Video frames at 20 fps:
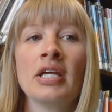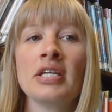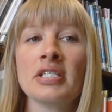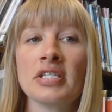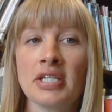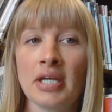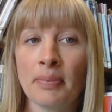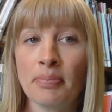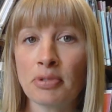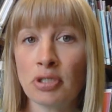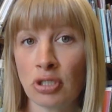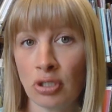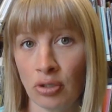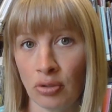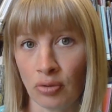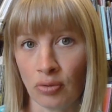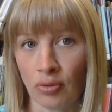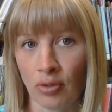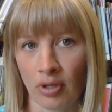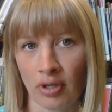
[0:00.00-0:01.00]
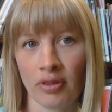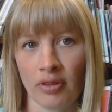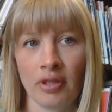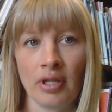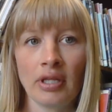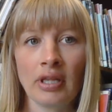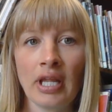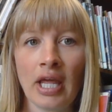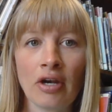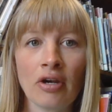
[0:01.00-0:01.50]
Step 2.
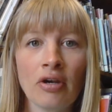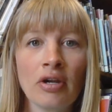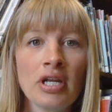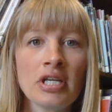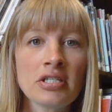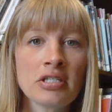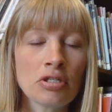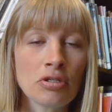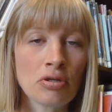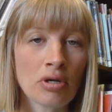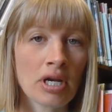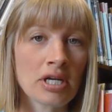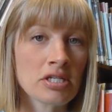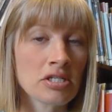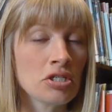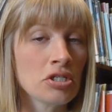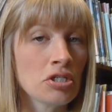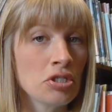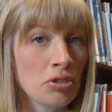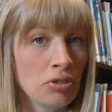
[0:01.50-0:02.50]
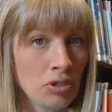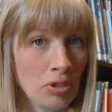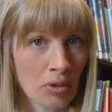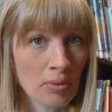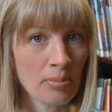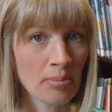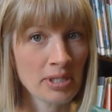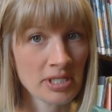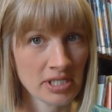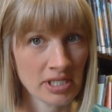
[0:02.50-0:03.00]
The letter is addressed to
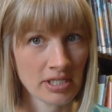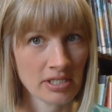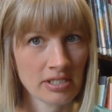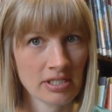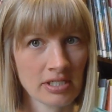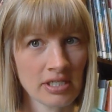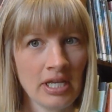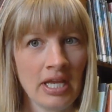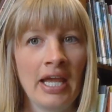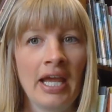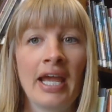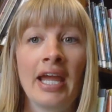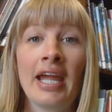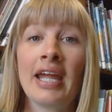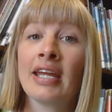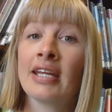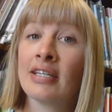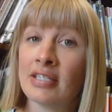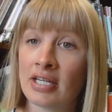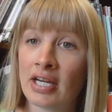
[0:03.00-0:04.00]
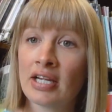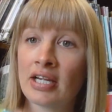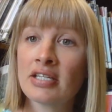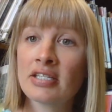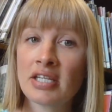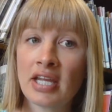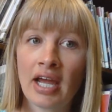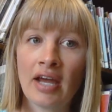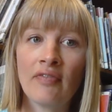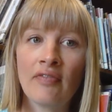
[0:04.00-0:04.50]
your business and
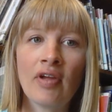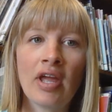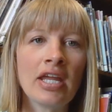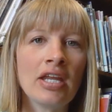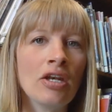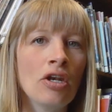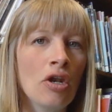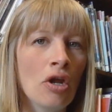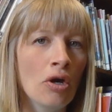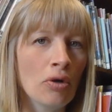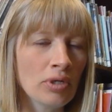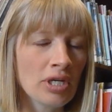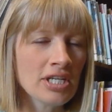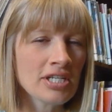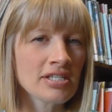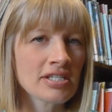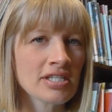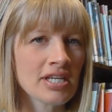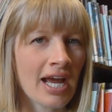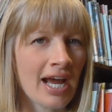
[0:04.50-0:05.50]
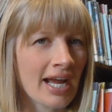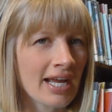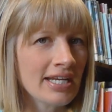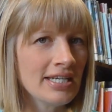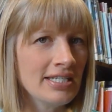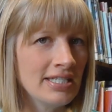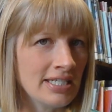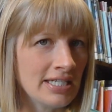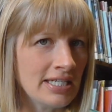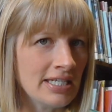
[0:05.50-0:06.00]
does have a notice
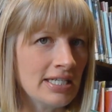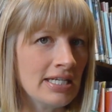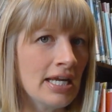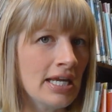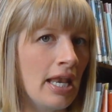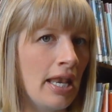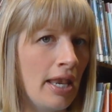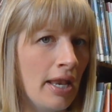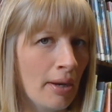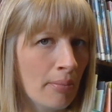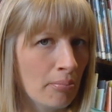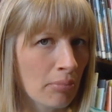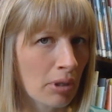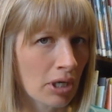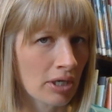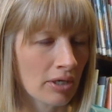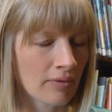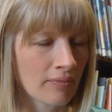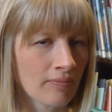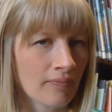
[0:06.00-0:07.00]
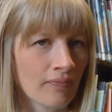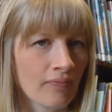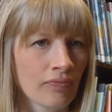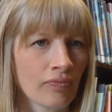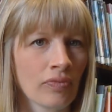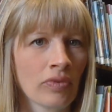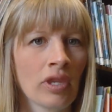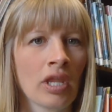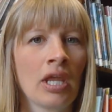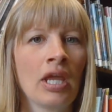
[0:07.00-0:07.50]
ID number.
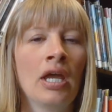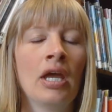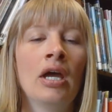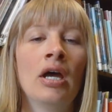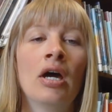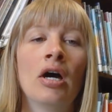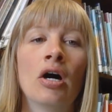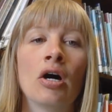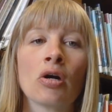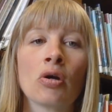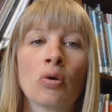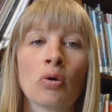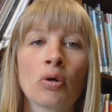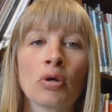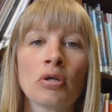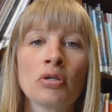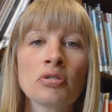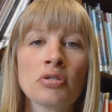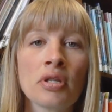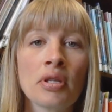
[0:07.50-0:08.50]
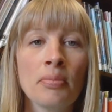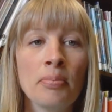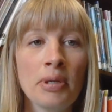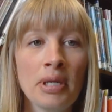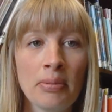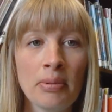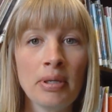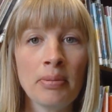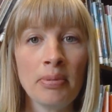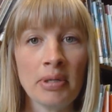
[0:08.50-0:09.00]
According to the
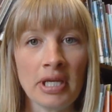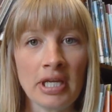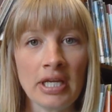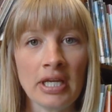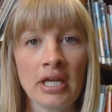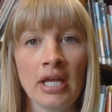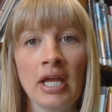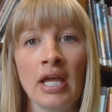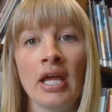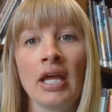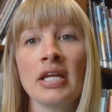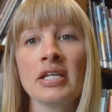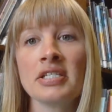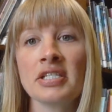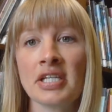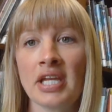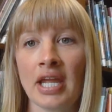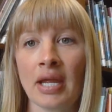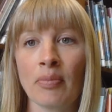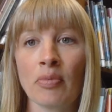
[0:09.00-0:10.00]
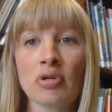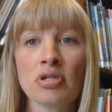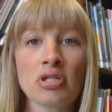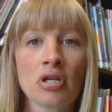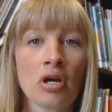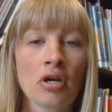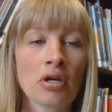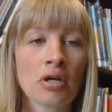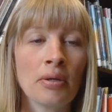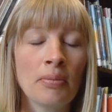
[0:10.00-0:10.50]
BBB, scammers
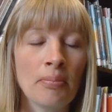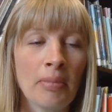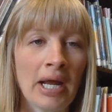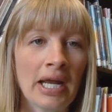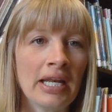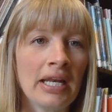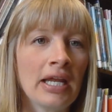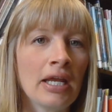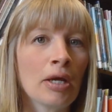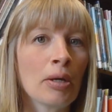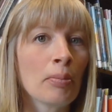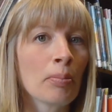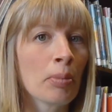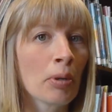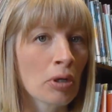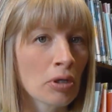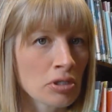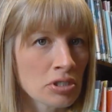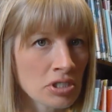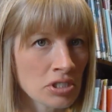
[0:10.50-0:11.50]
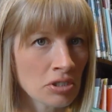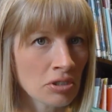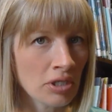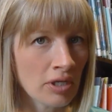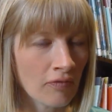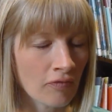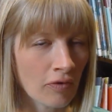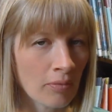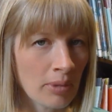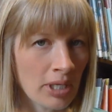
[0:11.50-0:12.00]
are combining personal
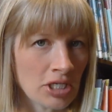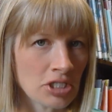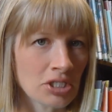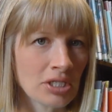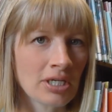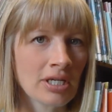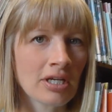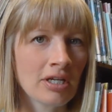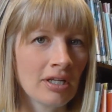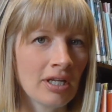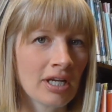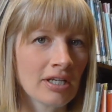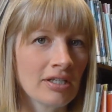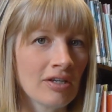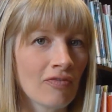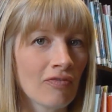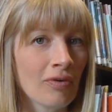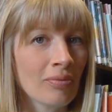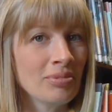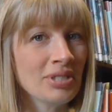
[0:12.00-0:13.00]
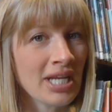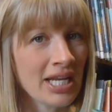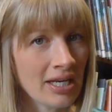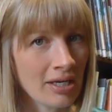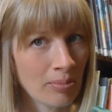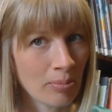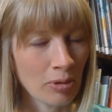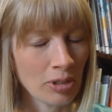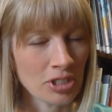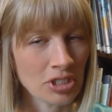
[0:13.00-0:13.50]
information collected from
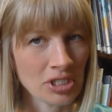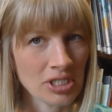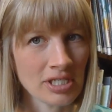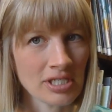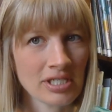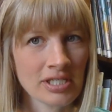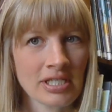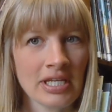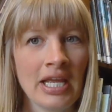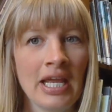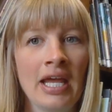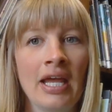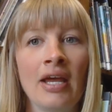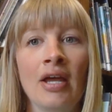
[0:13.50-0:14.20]
data breaches